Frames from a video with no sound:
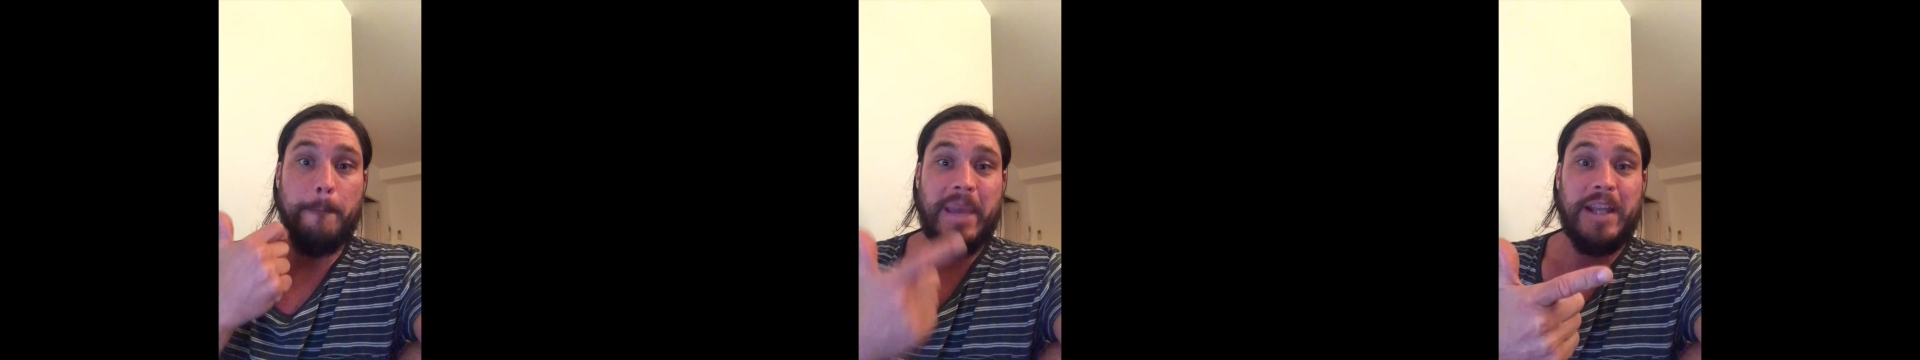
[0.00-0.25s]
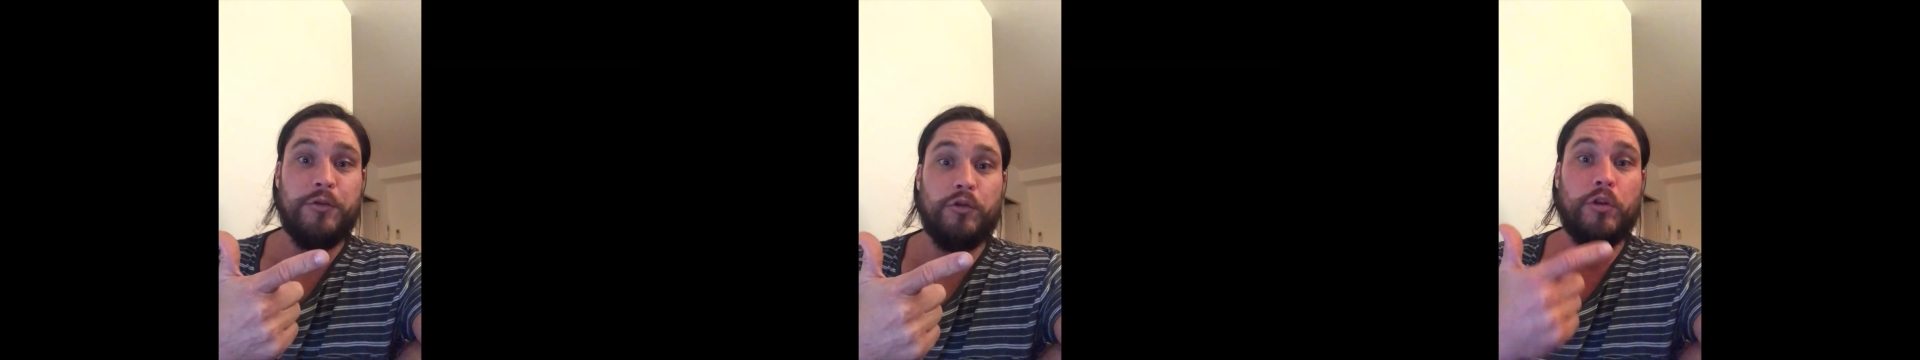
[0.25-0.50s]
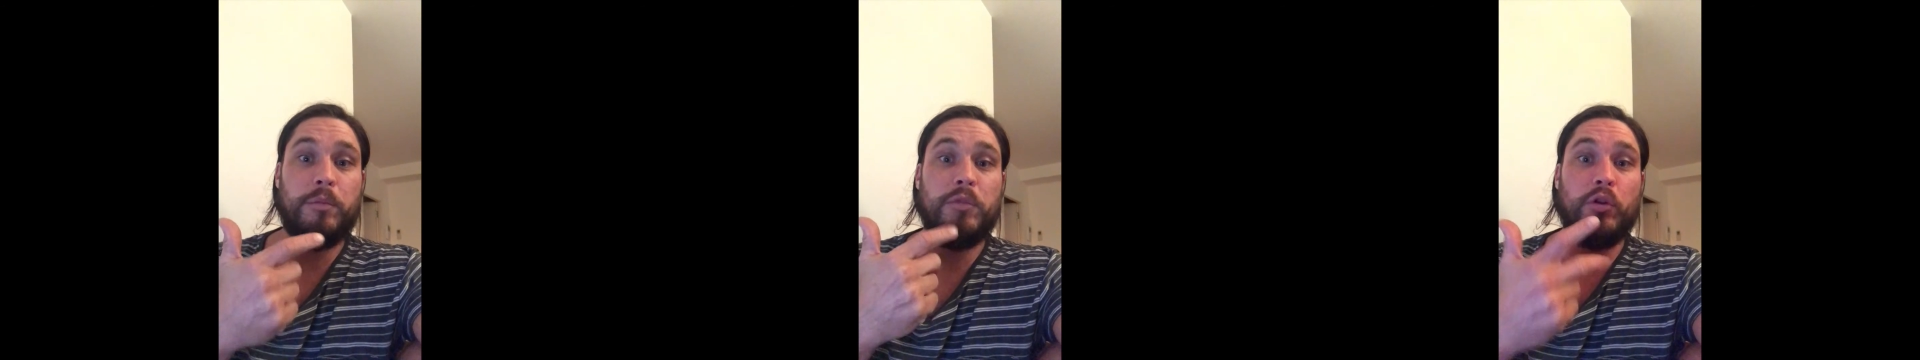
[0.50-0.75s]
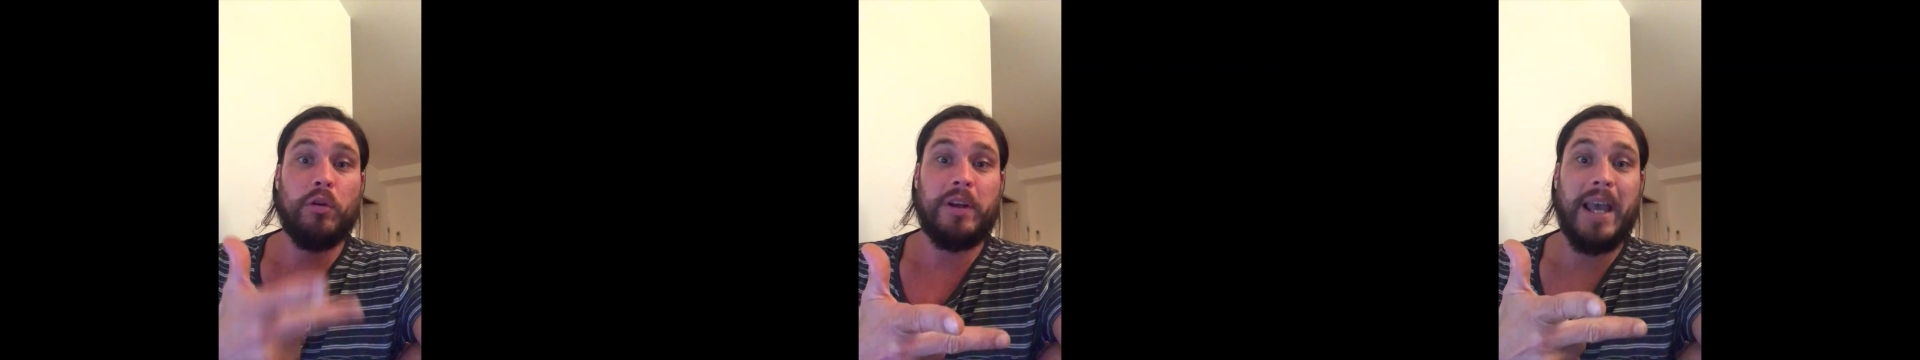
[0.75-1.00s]
bedroom,
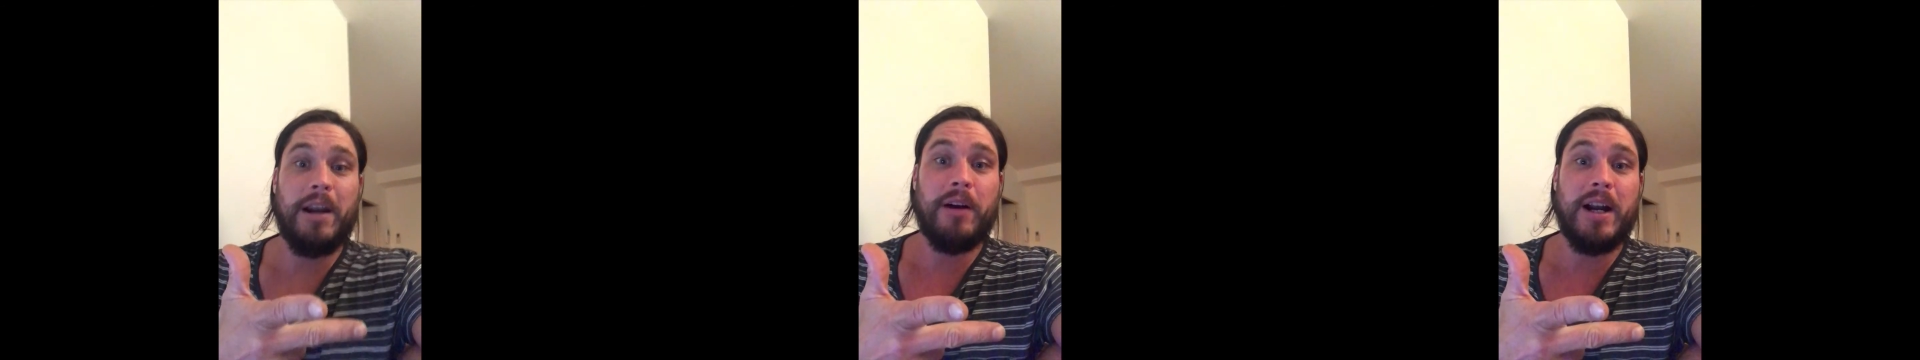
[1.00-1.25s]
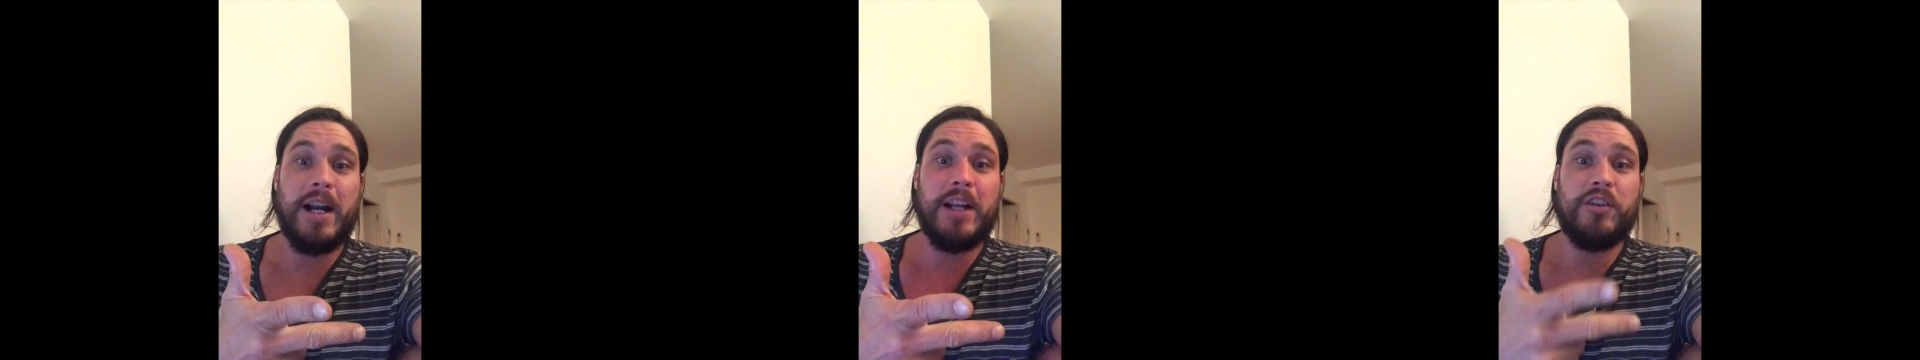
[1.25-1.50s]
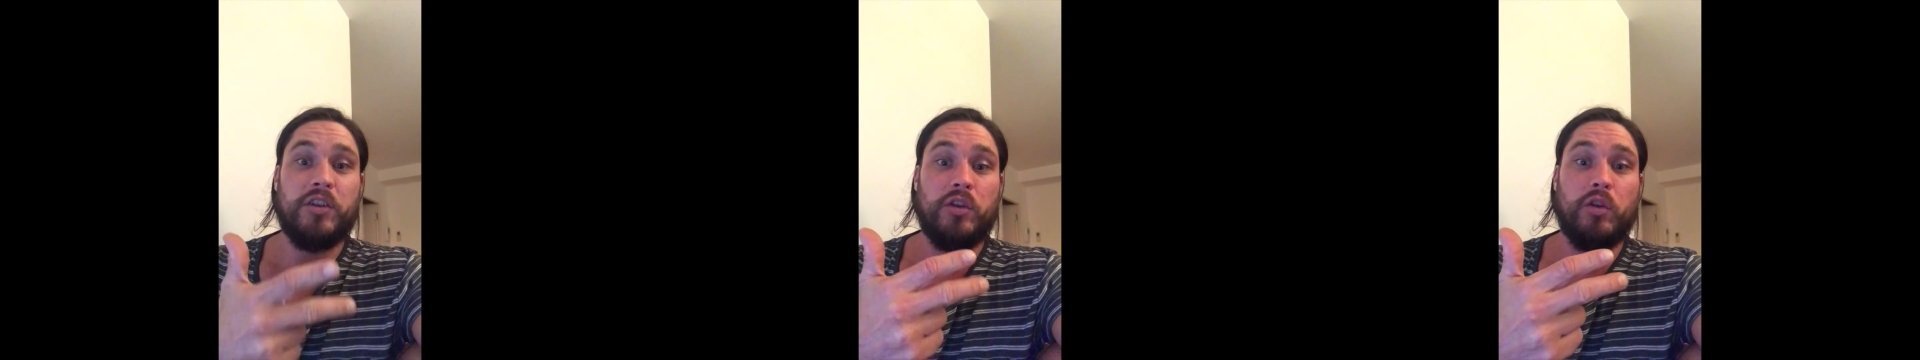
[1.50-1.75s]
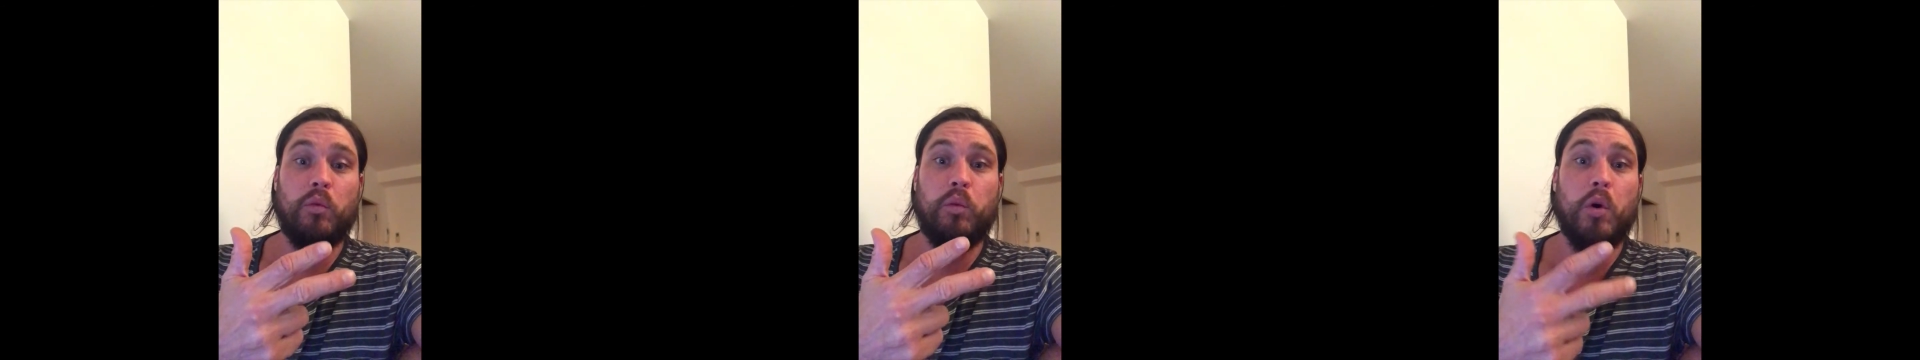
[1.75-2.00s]
your garage,
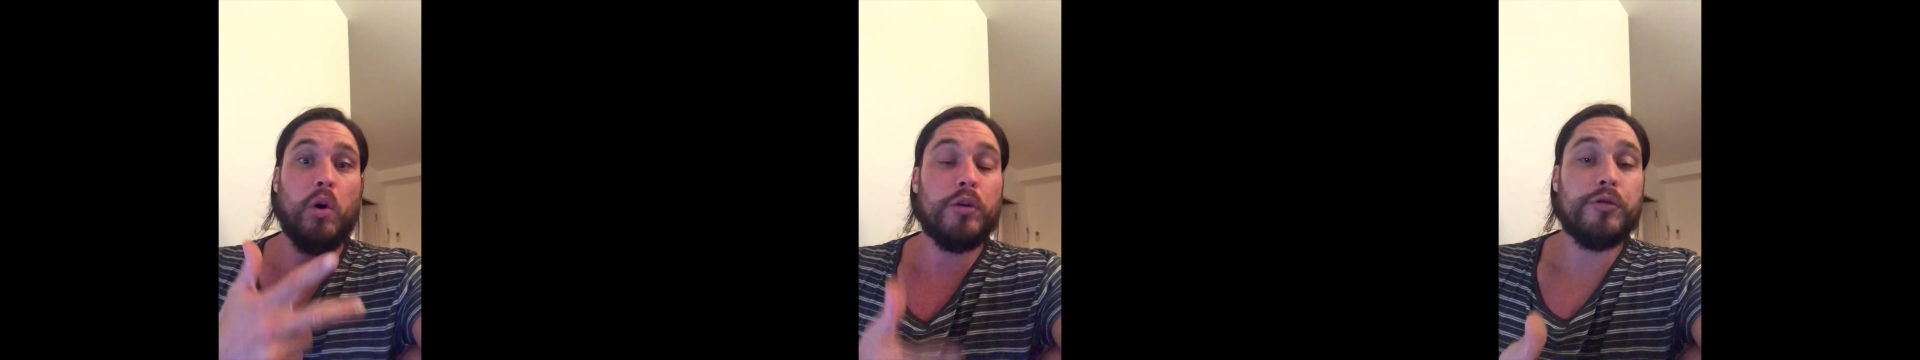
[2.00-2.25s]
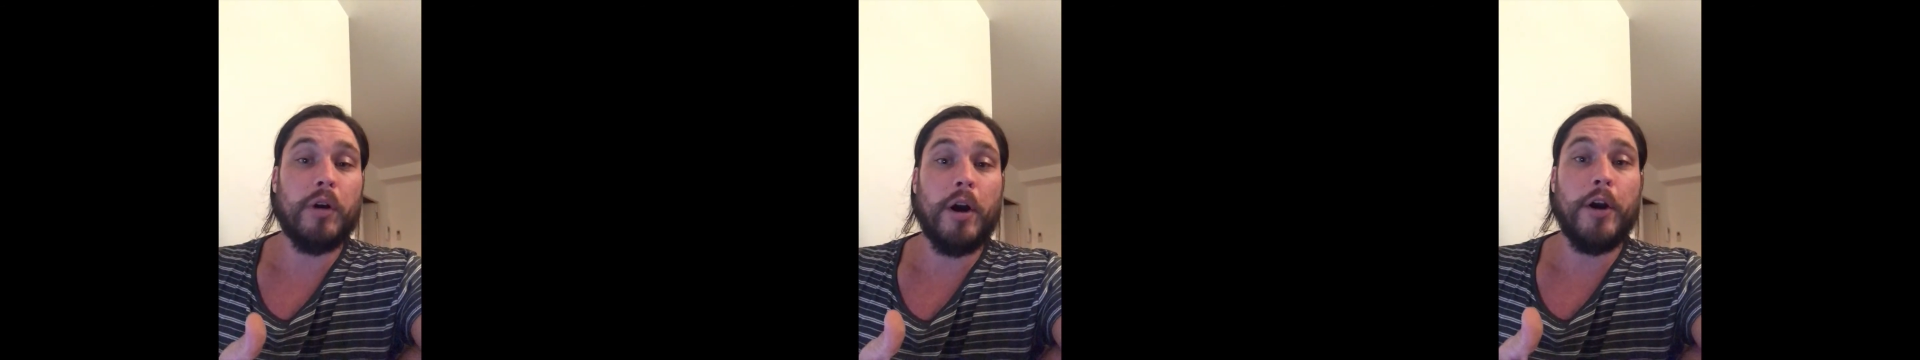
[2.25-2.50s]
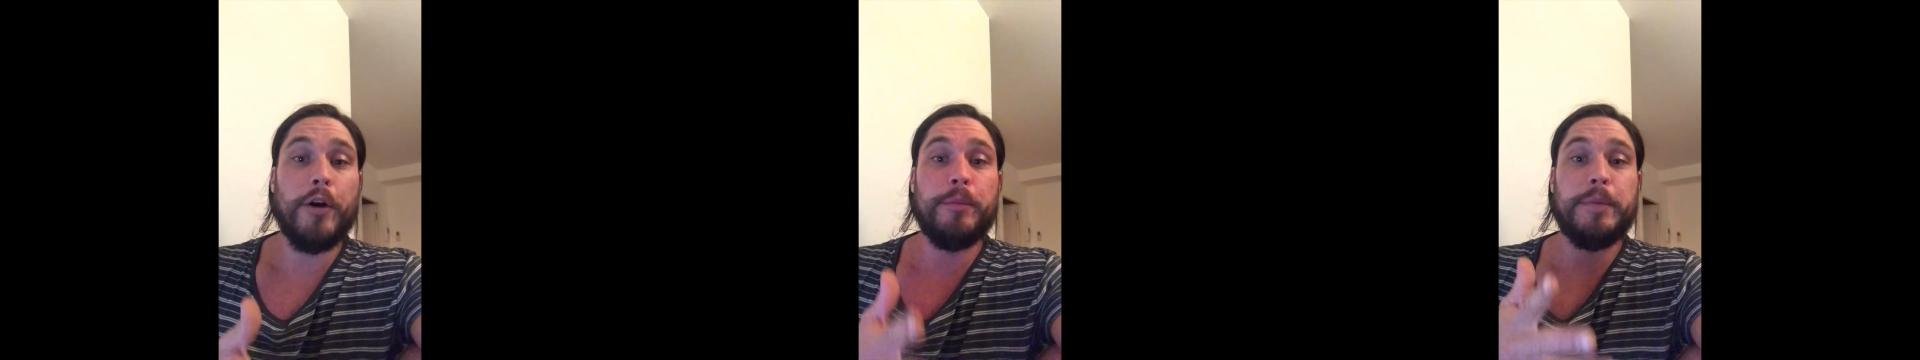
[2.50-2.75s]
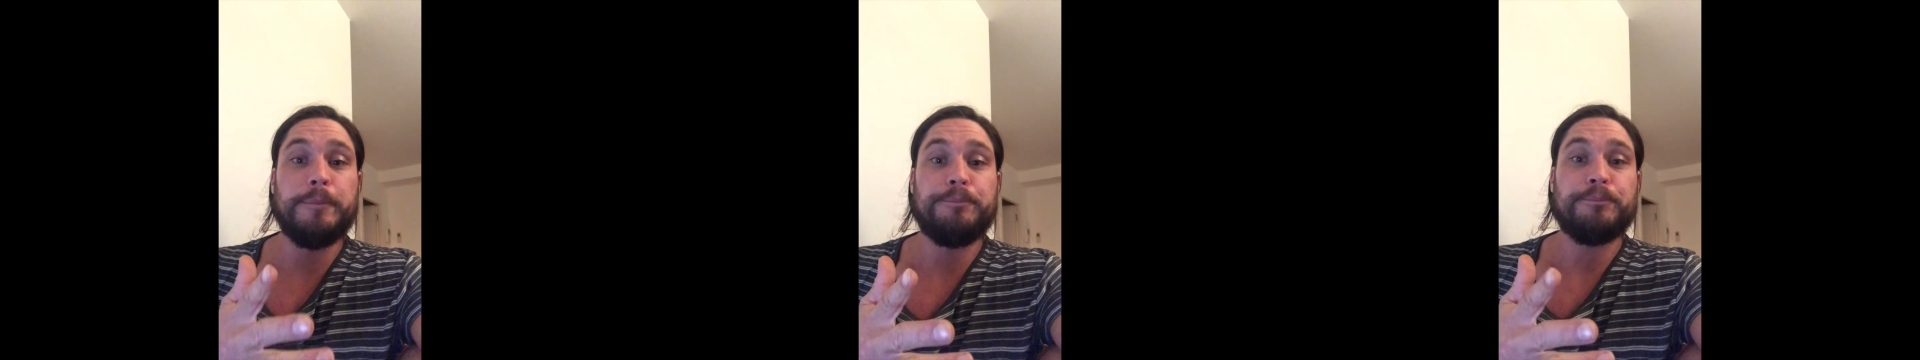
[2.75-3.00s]
your wardrobe,